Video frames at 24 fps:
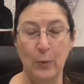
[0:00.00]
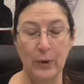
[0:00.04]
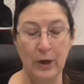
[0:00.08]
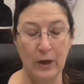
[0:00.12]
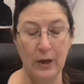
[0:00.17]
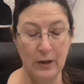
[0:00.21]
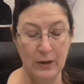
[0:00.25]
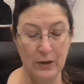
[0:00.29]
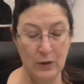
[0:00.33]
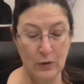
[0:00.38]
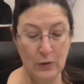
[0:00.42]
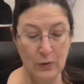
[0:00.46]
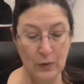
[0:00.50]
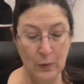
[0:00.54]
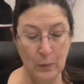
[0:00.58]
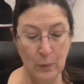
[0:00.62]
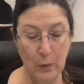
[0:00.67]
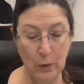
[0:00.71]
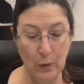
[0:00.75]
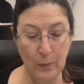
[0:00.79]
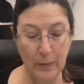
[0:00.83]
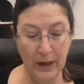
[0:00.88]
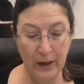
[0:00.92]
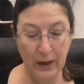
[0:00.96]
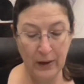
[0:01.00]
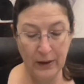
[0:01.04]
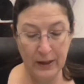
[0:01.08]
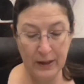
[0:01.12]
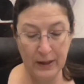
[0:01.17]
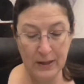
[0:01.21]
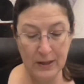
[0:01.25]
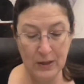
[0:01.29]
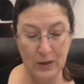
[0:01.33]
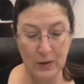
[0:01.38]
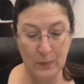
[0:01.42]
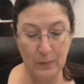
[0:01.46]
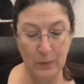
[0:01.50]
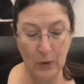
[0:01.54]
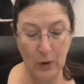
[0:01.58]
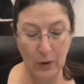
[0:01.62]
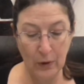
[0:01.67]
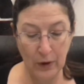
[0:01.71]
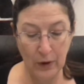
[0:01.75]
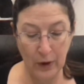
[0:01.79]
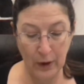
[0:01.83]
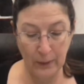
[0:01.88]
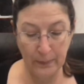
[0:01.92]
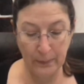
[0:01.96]
We're going to talk more about this
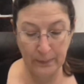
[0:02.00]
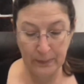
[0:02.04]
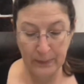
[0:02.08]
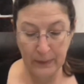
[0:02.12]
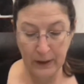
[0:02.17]
tomorrow.